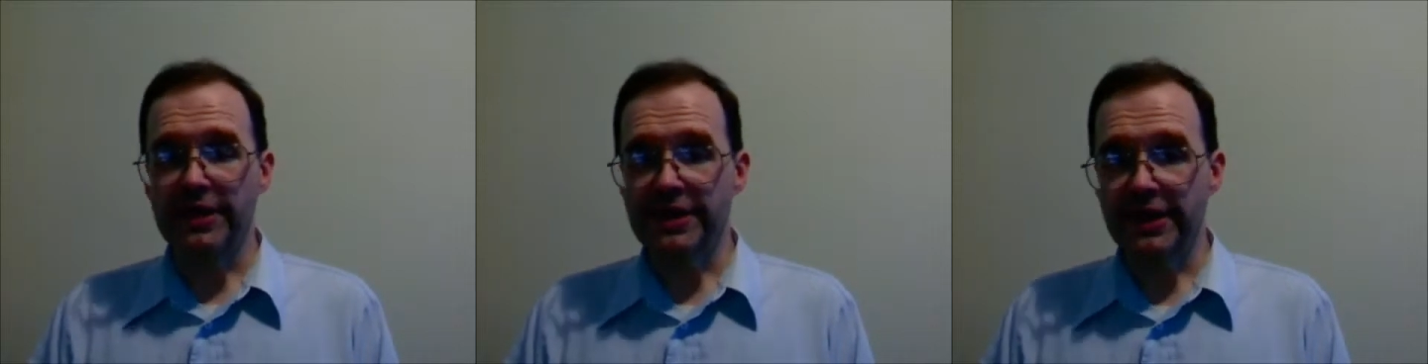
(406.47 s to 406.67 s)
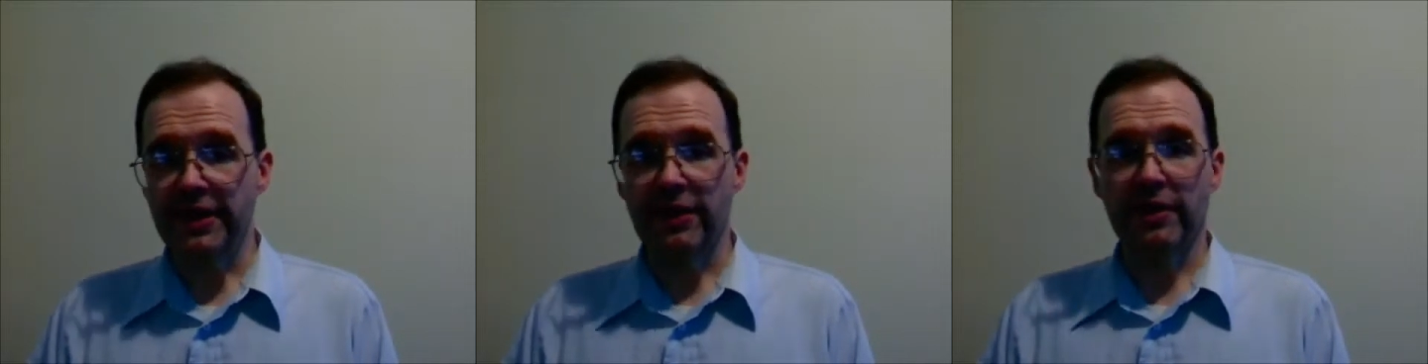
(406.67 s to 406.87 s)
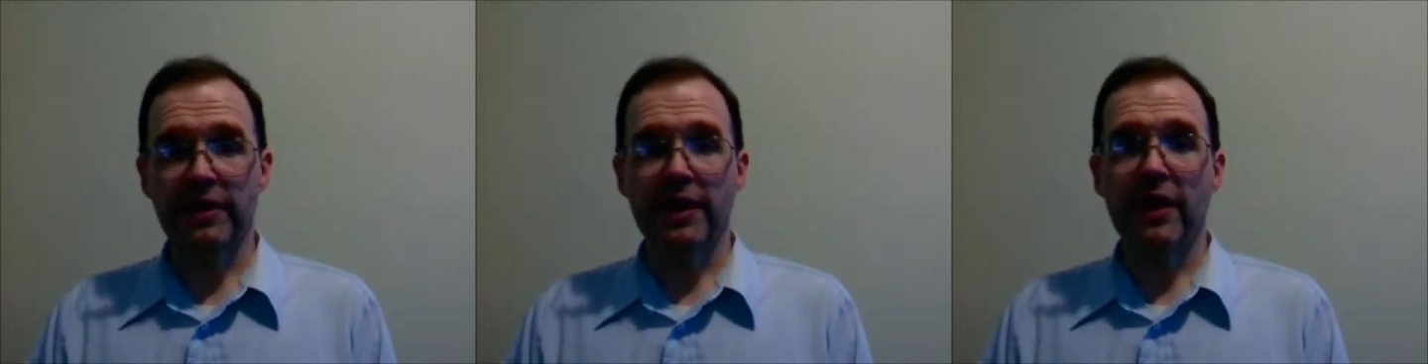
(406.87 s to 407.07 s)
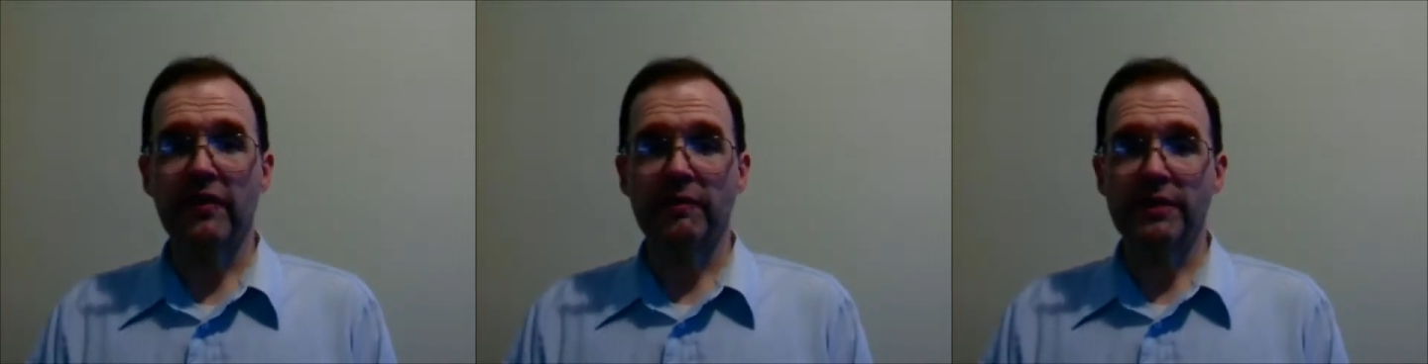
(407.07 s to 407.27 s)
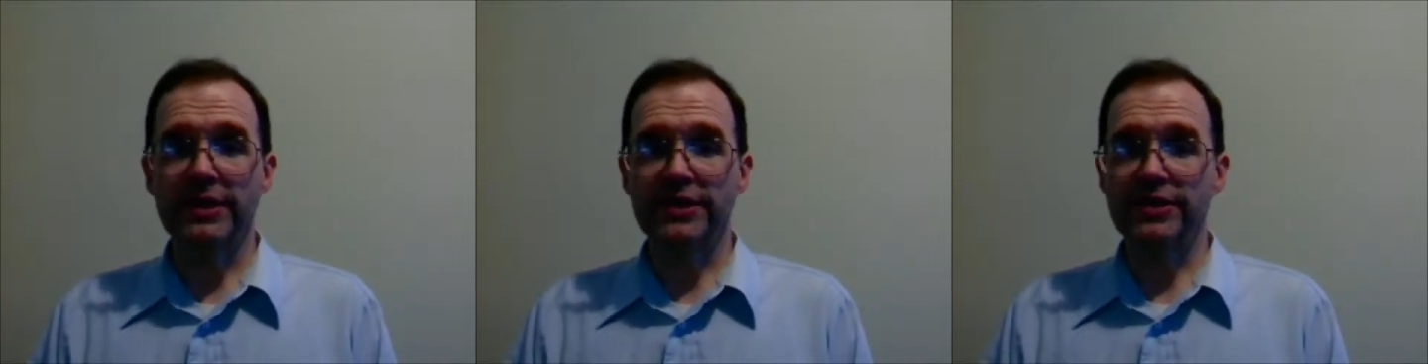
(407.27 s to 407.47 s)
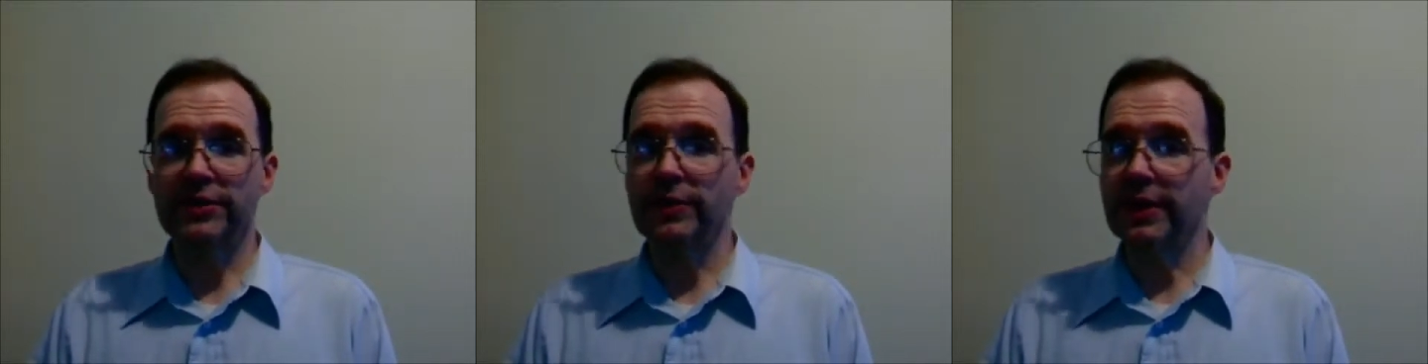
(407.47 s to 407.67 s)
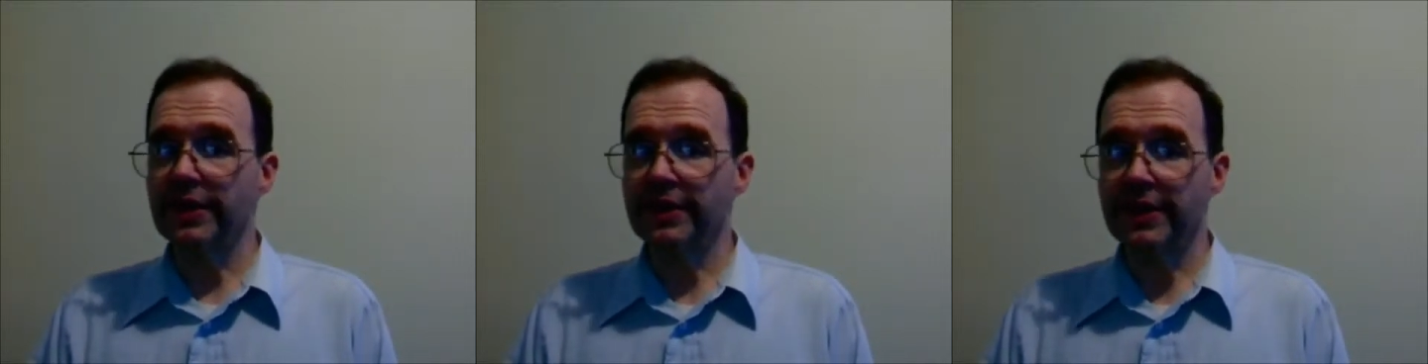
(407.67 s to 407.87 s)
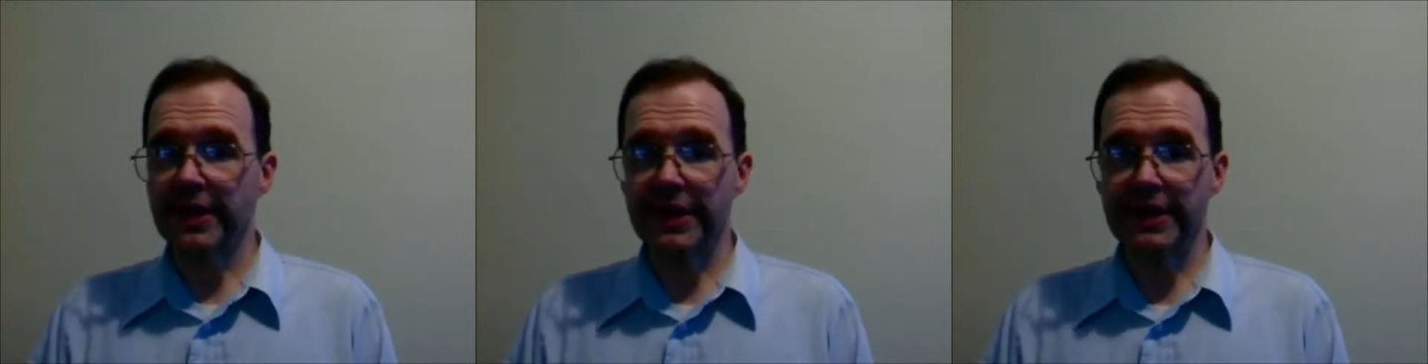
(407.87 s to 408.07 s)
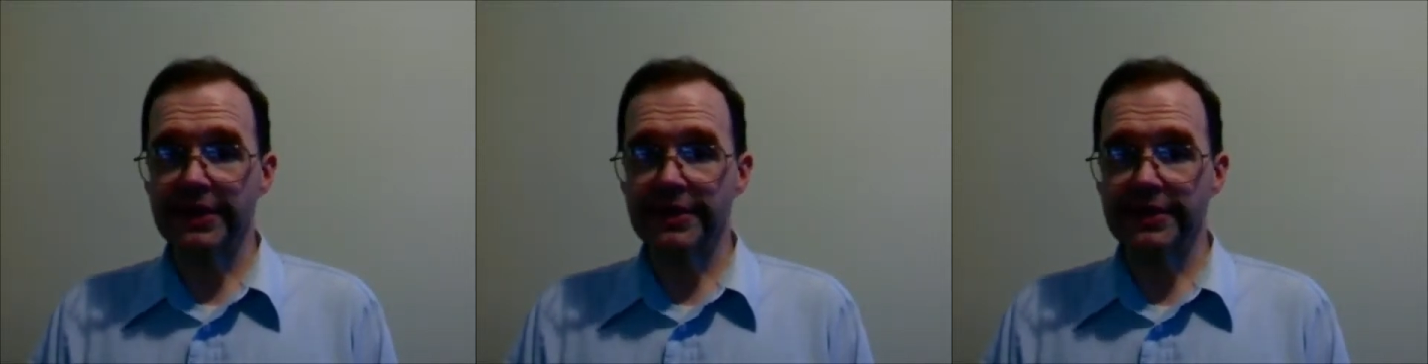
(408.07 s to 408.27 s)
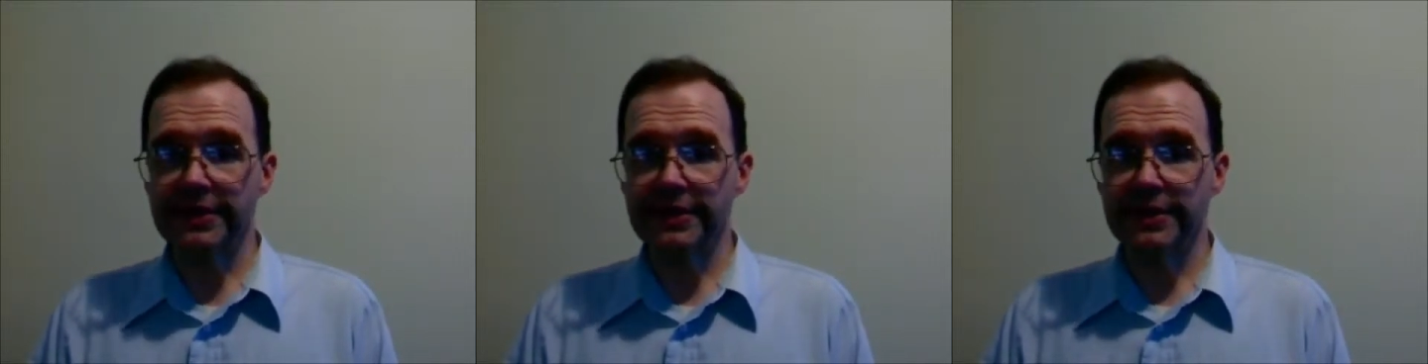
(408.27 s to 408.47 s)
see our governments doing
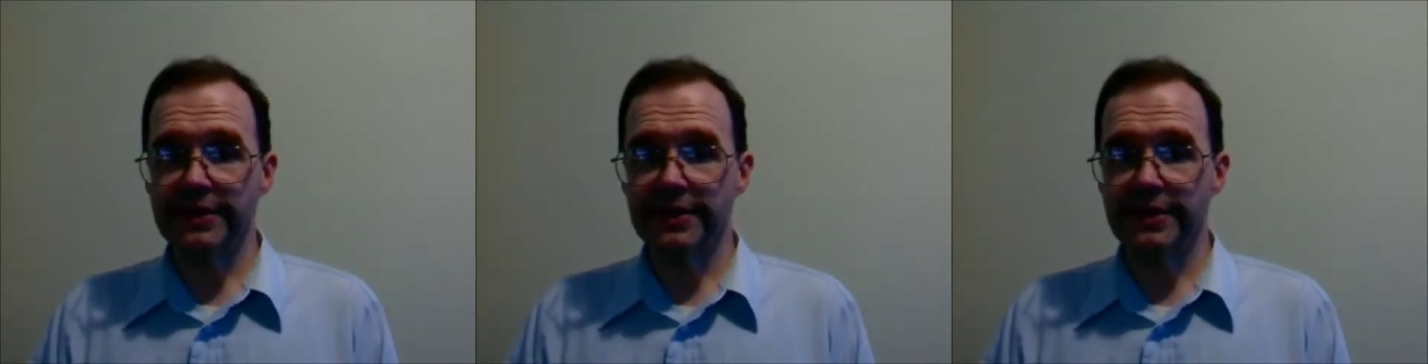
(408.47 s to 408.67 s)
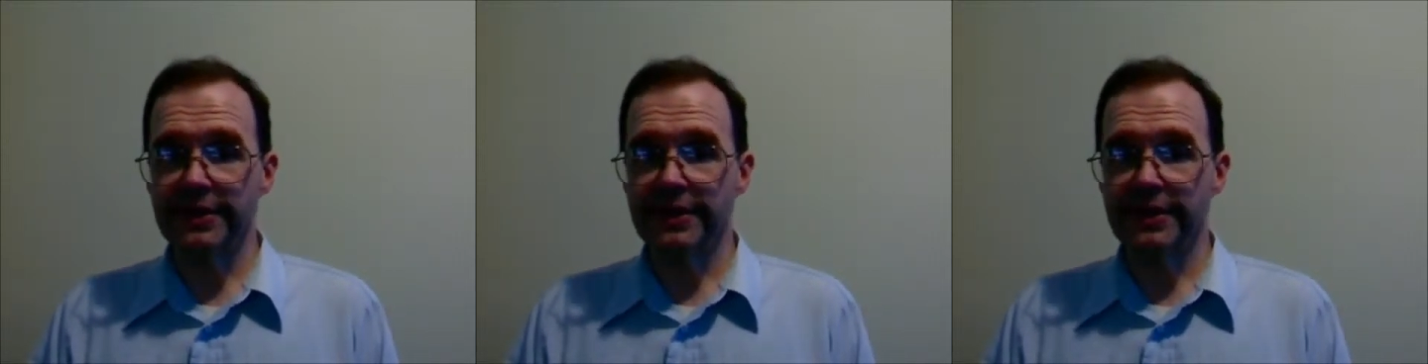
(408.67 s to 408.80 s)
things